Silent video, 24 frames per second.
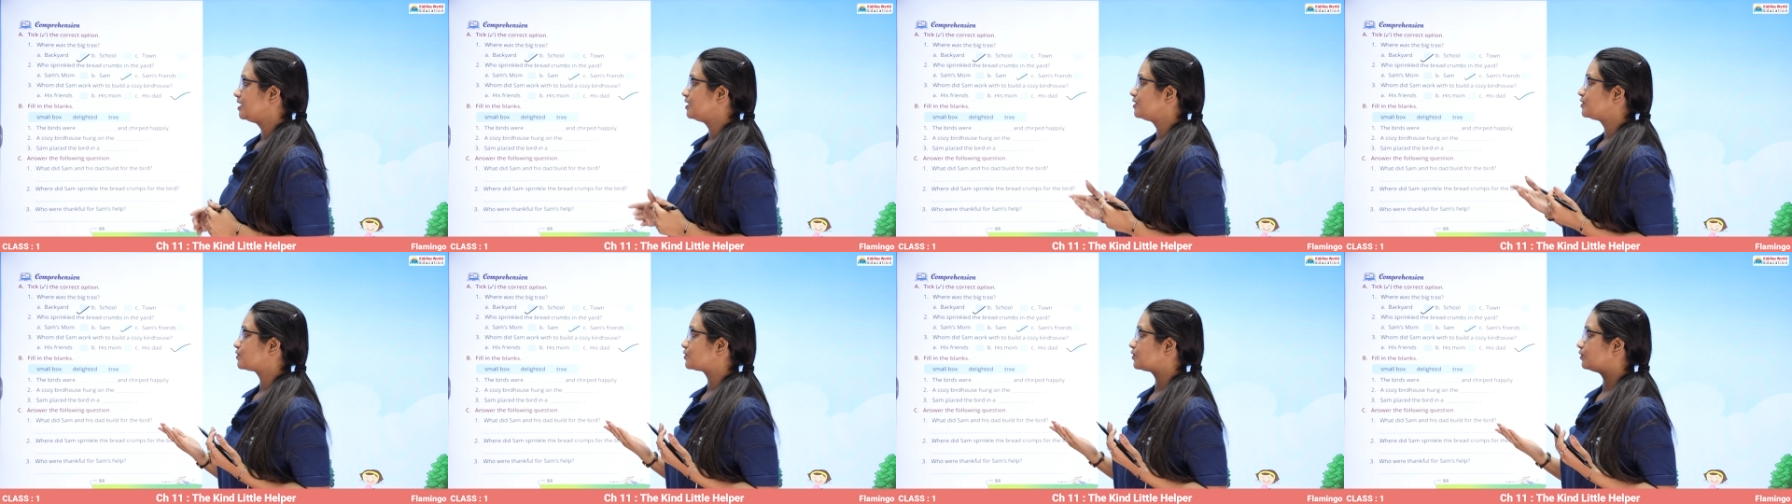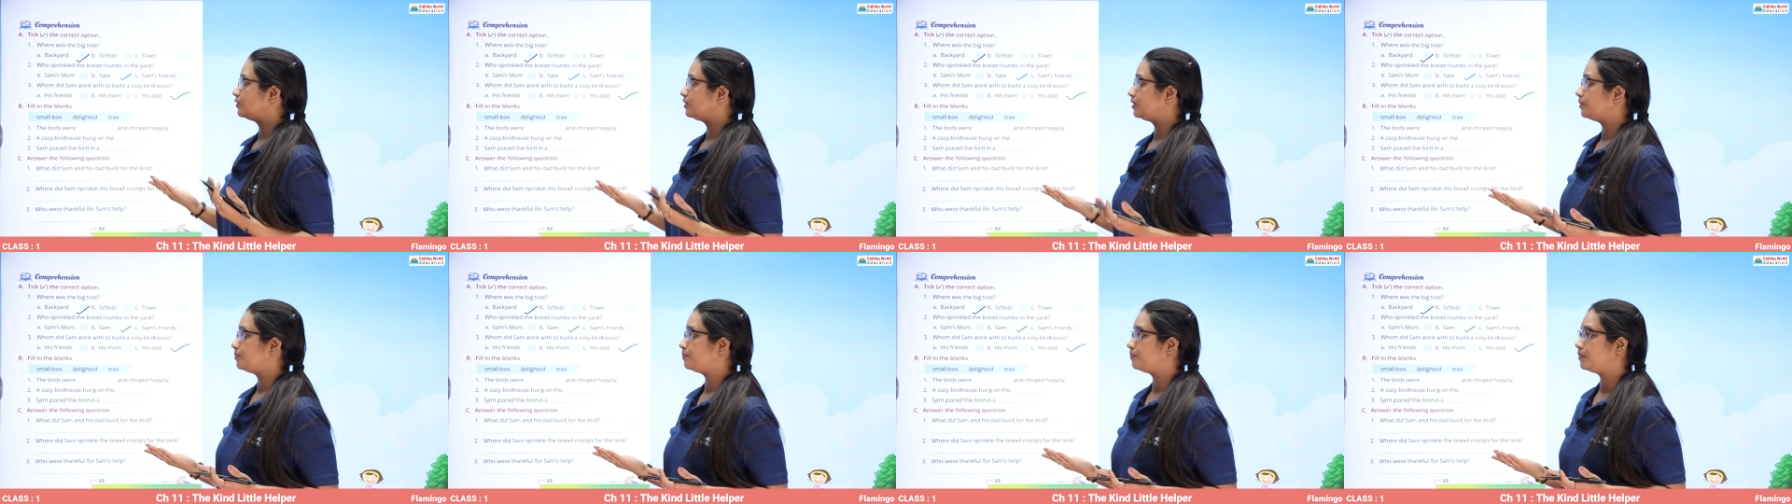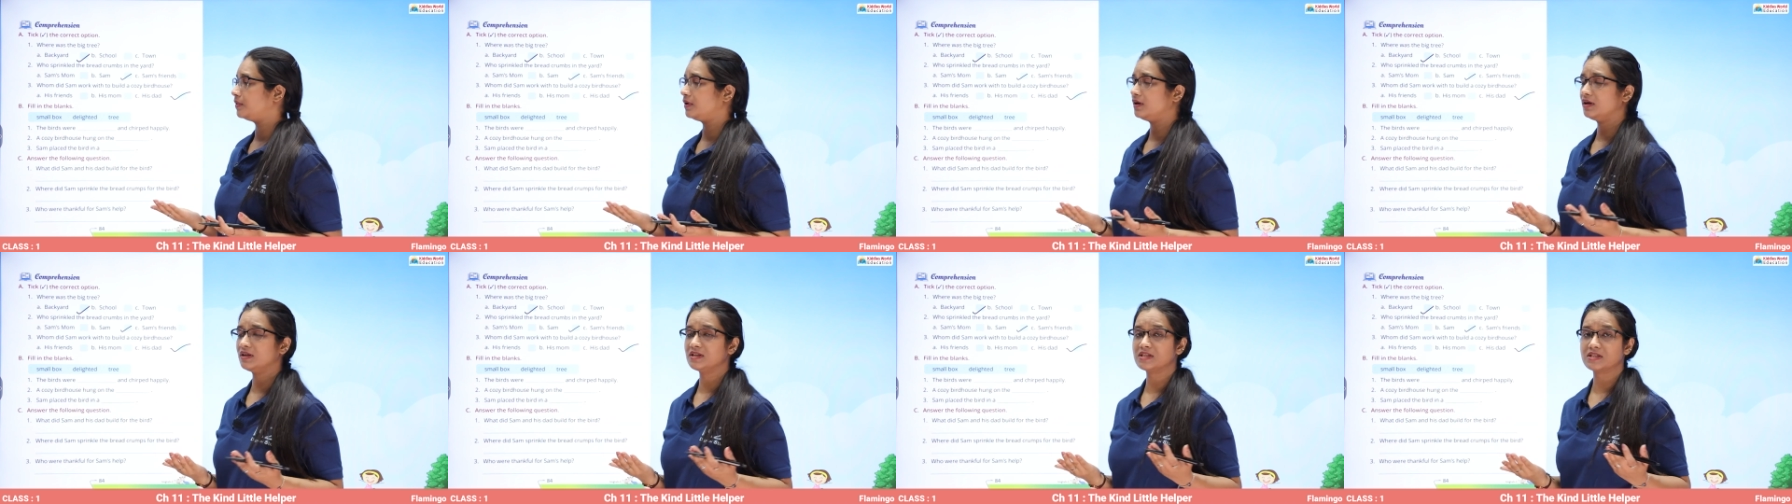So the
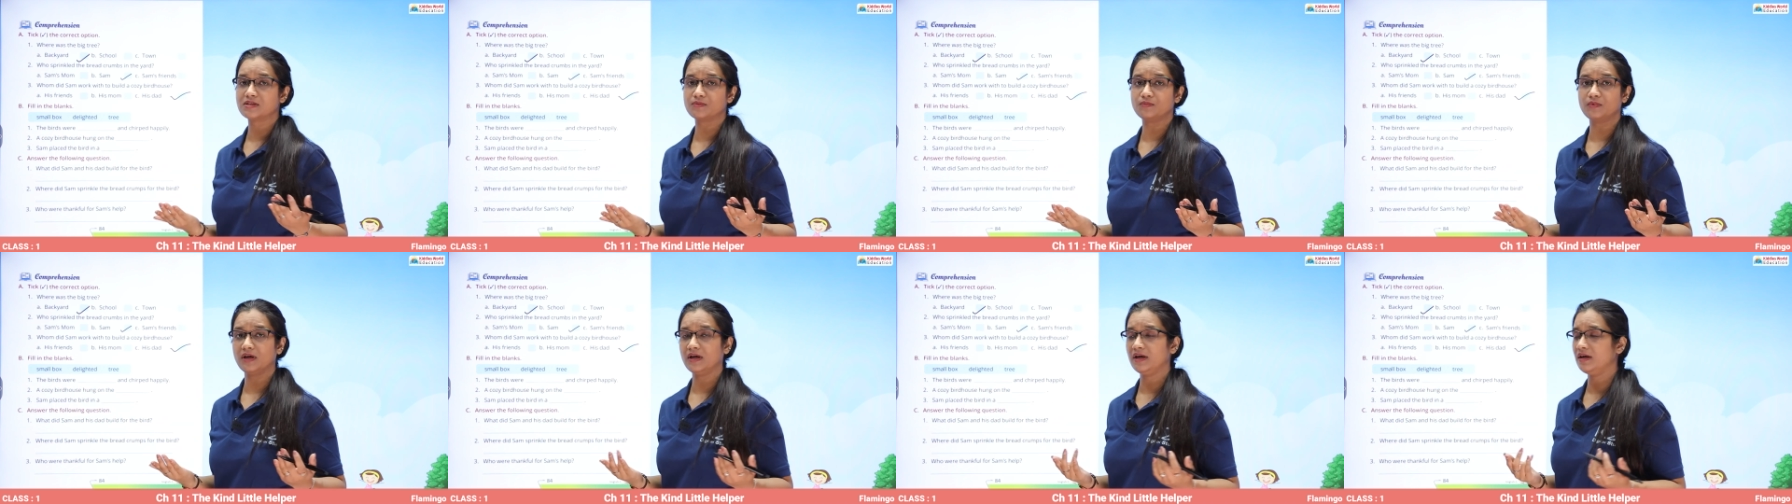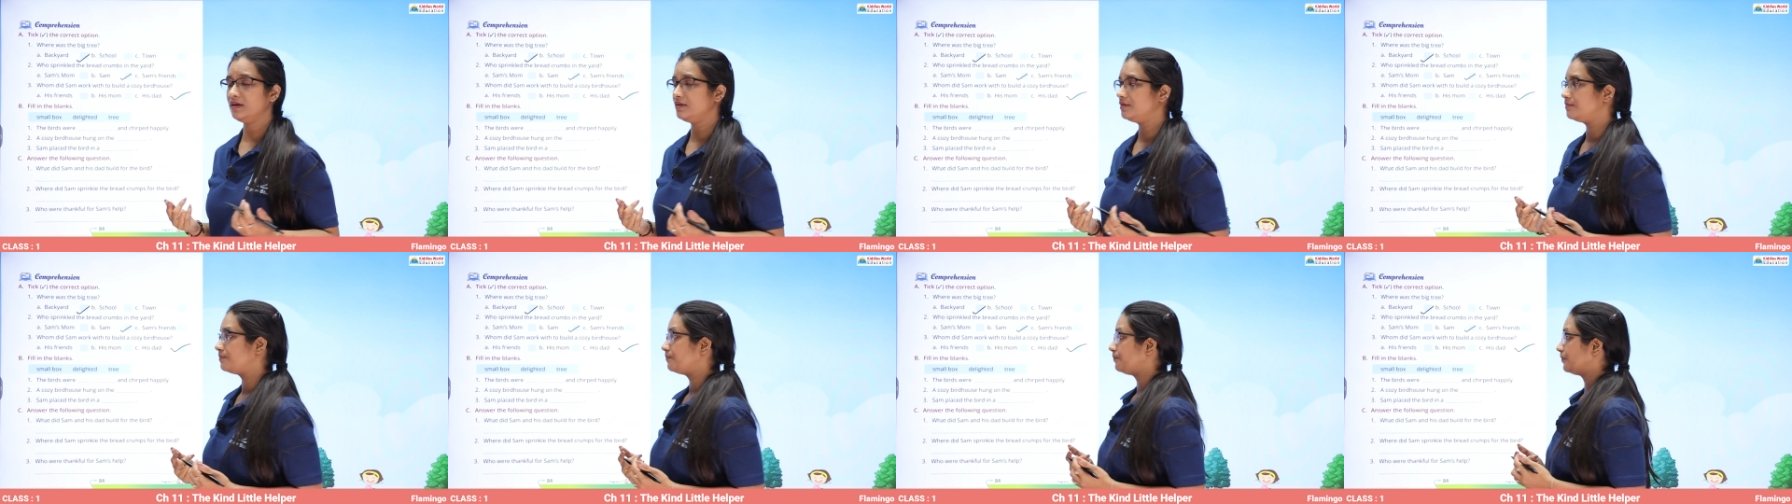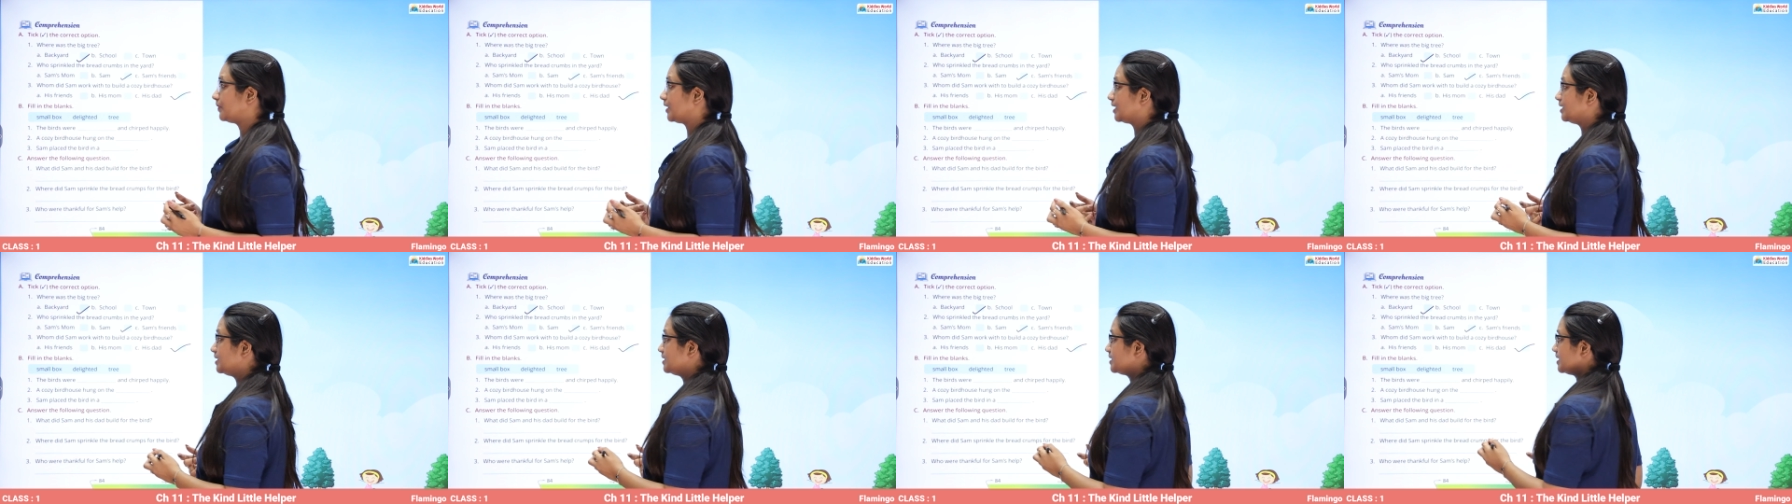birds were
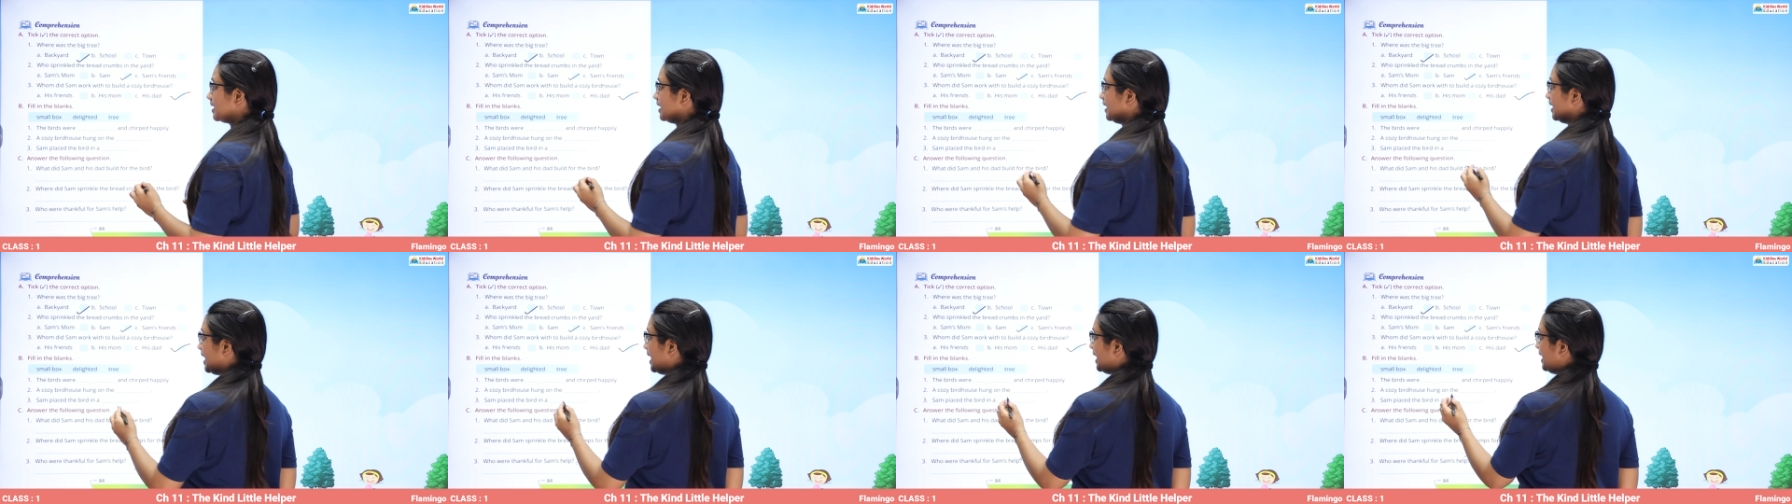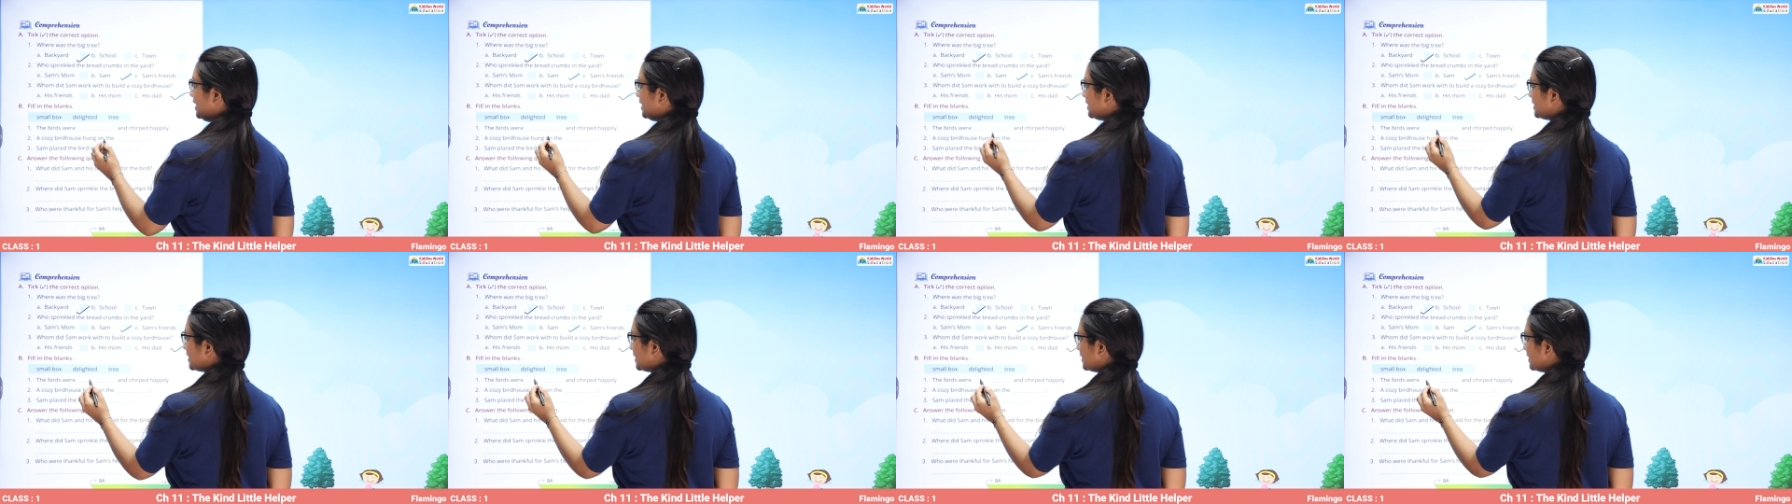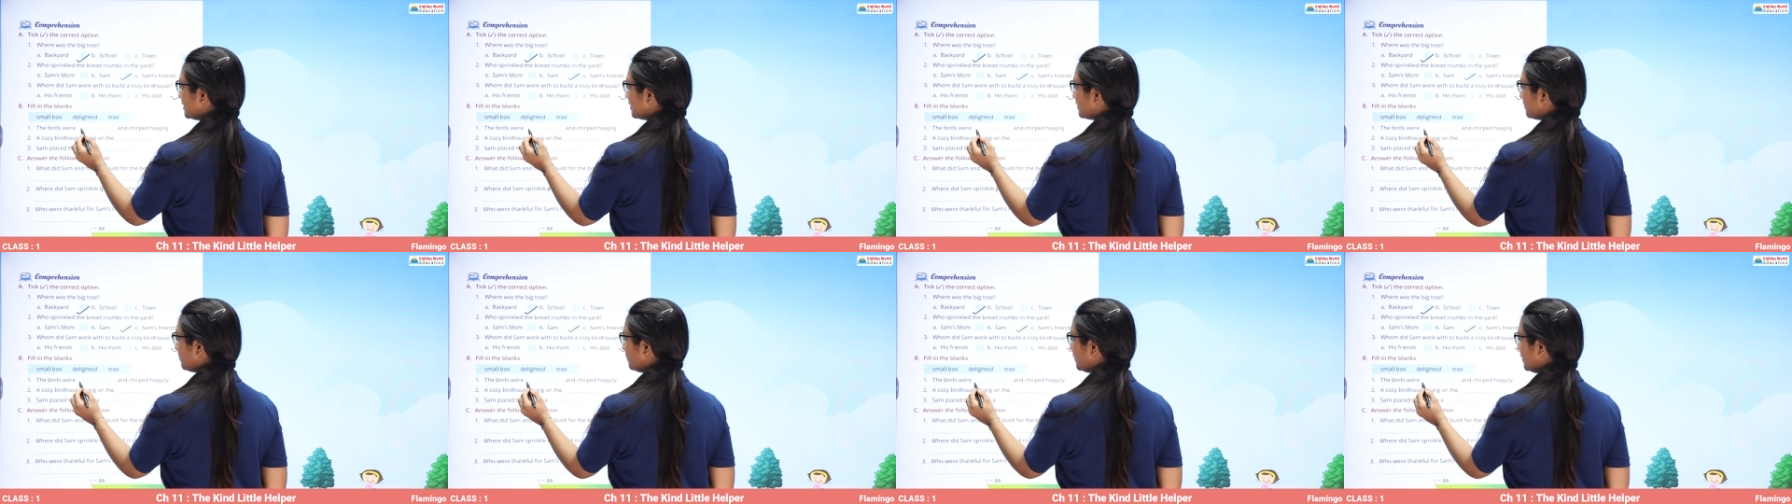delighted.